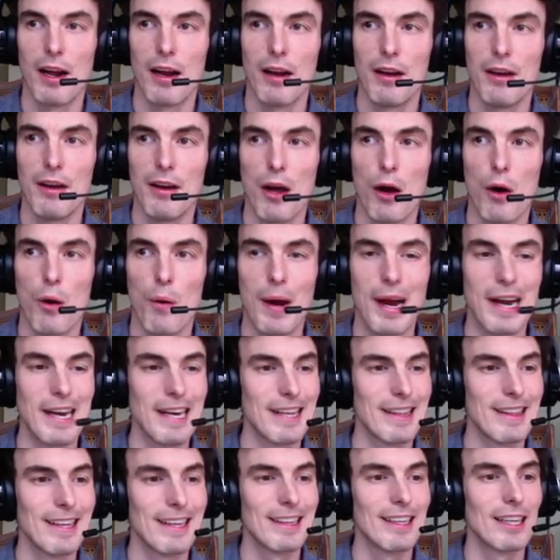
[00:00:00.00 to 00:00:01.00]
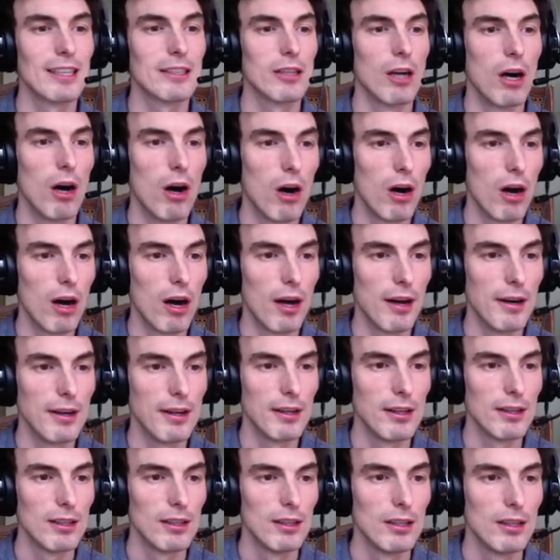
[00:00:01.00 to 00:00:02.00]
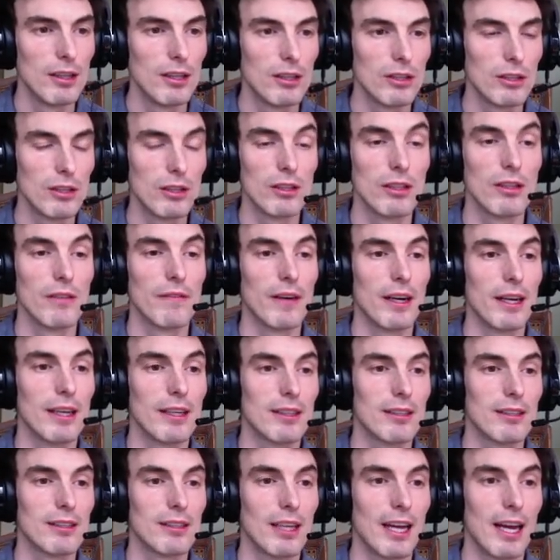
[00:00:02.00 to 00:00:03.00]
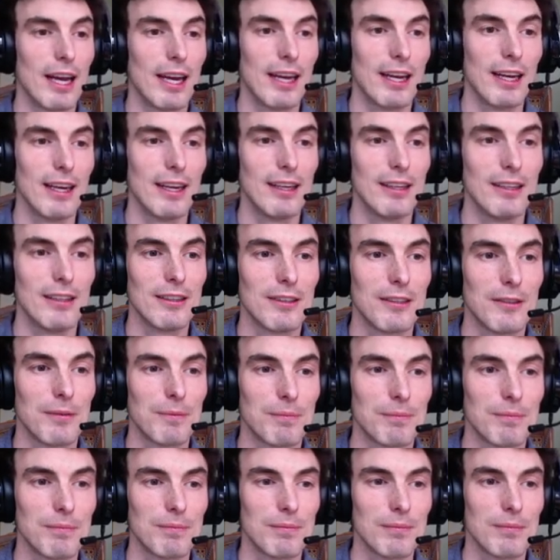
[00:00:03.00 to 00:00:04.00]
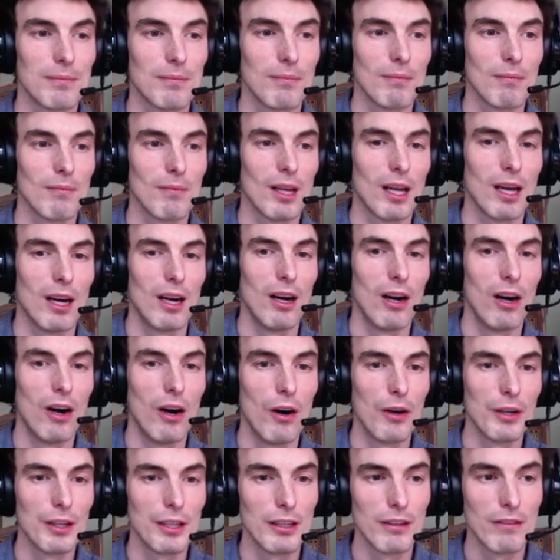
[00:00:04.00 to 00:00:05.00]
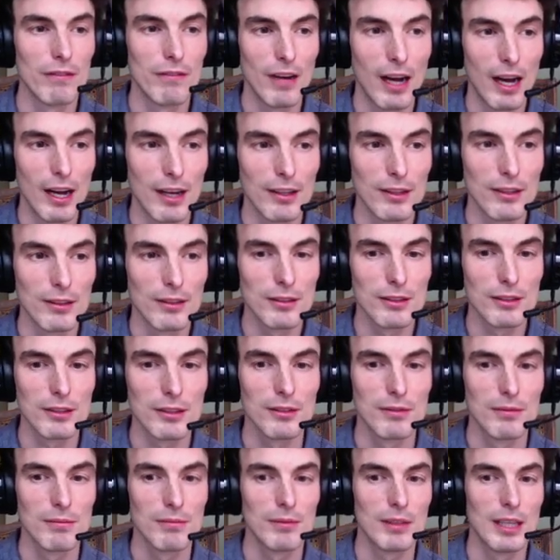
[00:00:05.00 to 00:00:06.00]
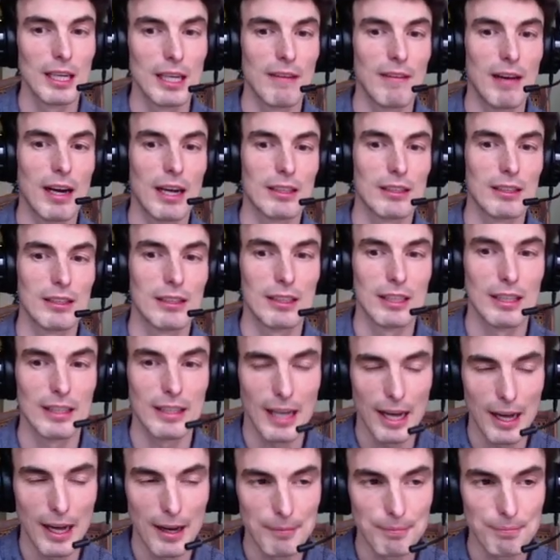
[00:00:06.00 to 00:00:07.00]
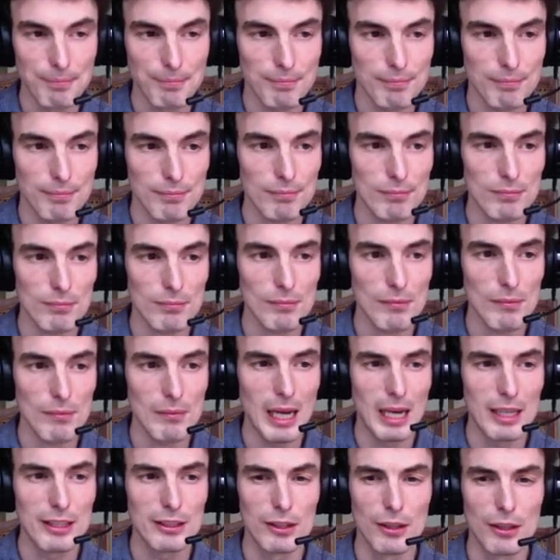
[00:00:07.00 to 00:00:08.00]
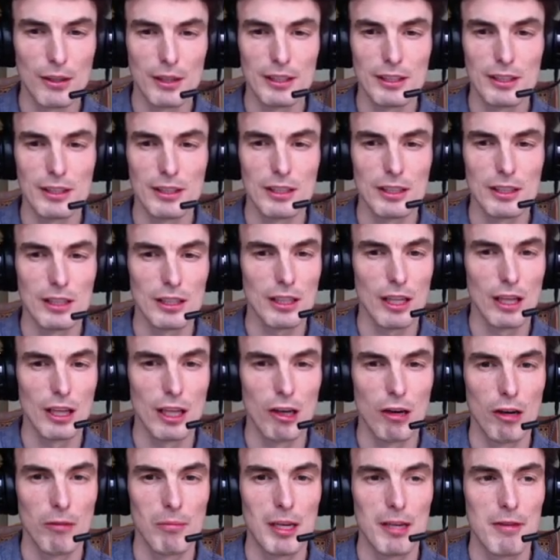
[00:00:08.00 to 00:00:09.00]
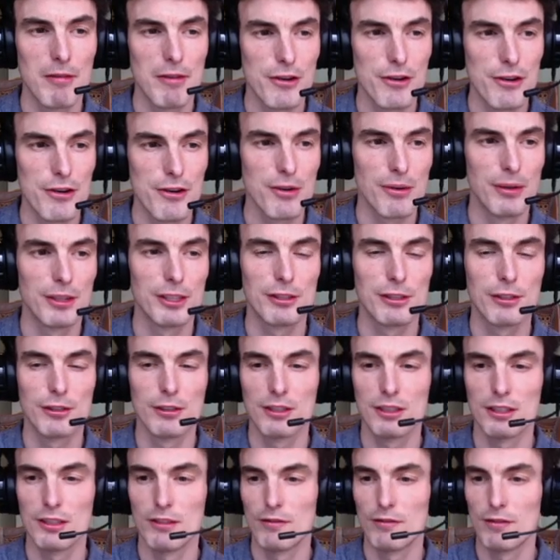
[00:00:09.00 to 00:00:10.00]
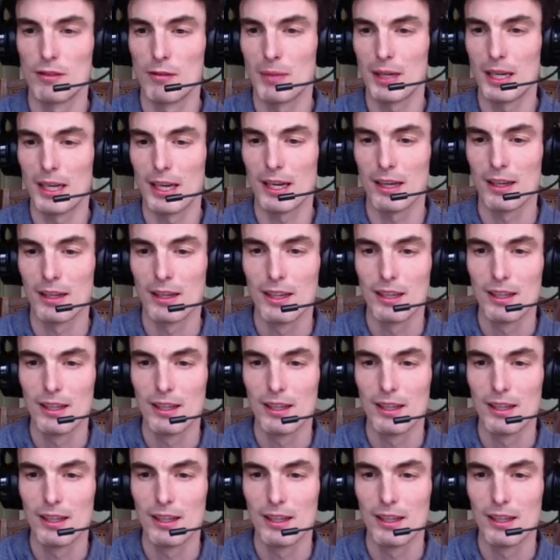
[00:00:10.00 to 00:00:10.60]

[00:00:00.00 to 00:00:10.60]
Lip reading: know anything that's on your device and all your files. They have access to that. So this is just a little bit too intrusive for me.